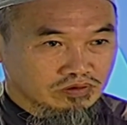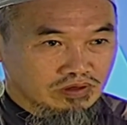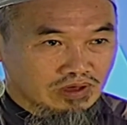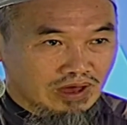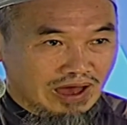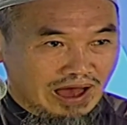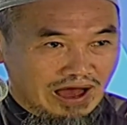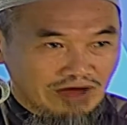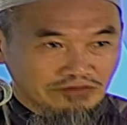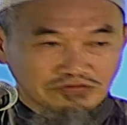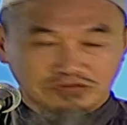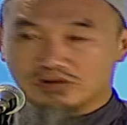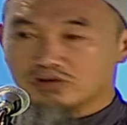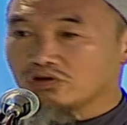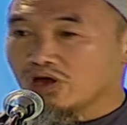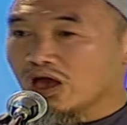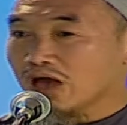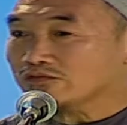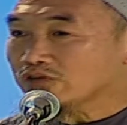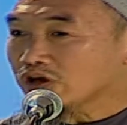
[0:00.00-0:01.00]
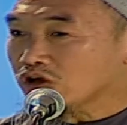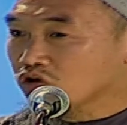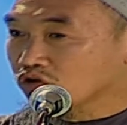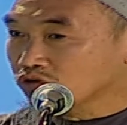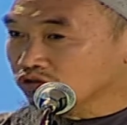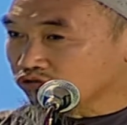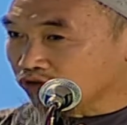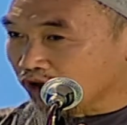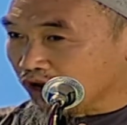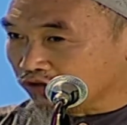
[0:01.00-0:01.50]
After you have a
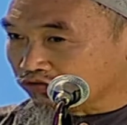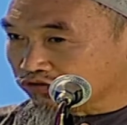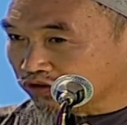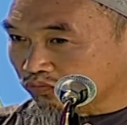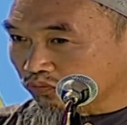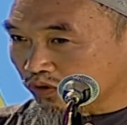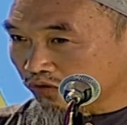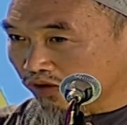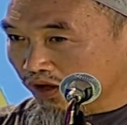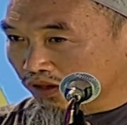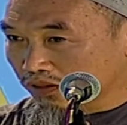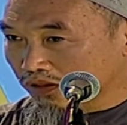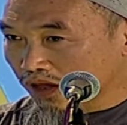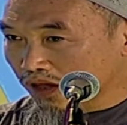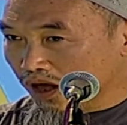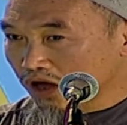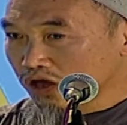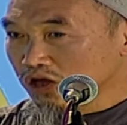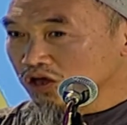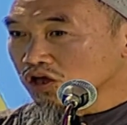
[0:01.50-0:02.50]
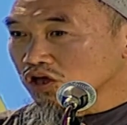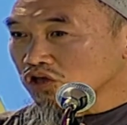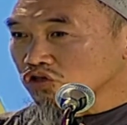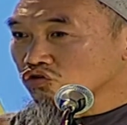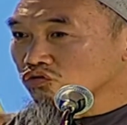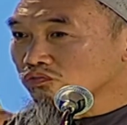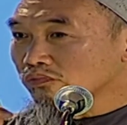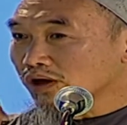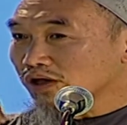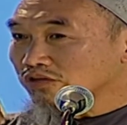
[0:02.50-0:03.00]
good relationship with Allah,
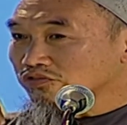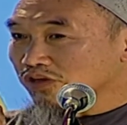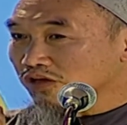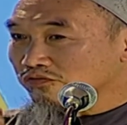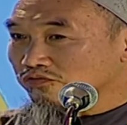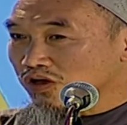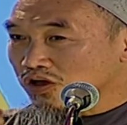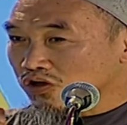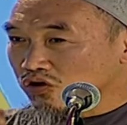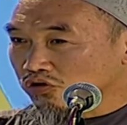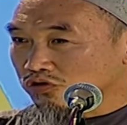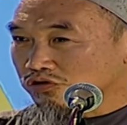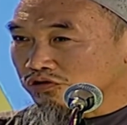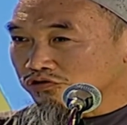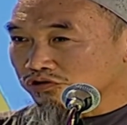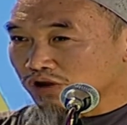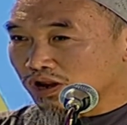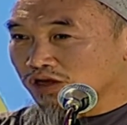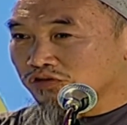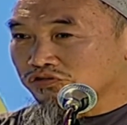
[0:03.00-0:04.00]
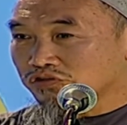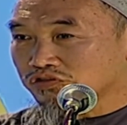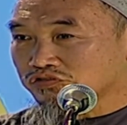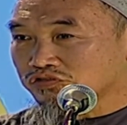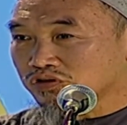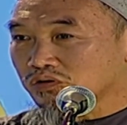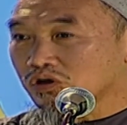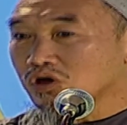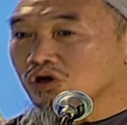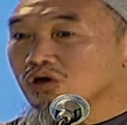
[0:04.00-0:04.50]
you must have a good
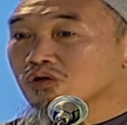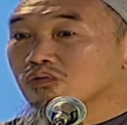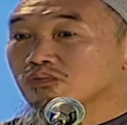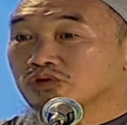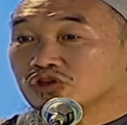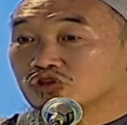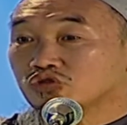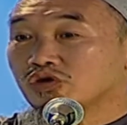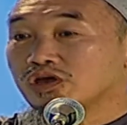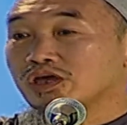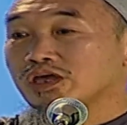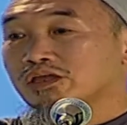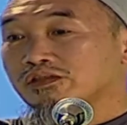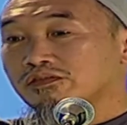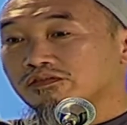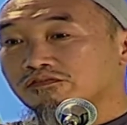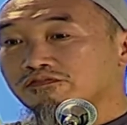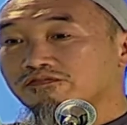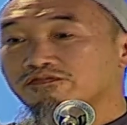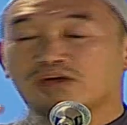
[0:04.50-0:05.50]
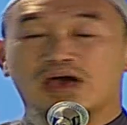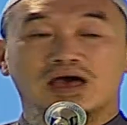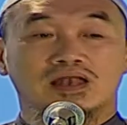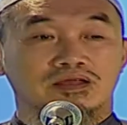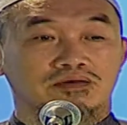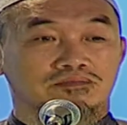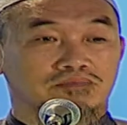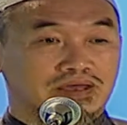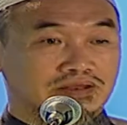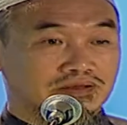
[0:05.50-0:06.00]
relationship between fellow
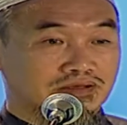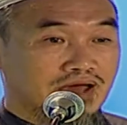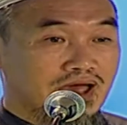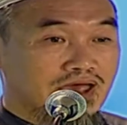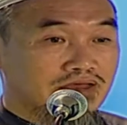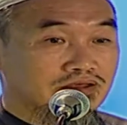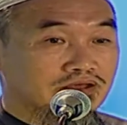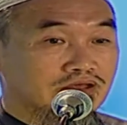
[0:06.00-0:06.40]
mankind.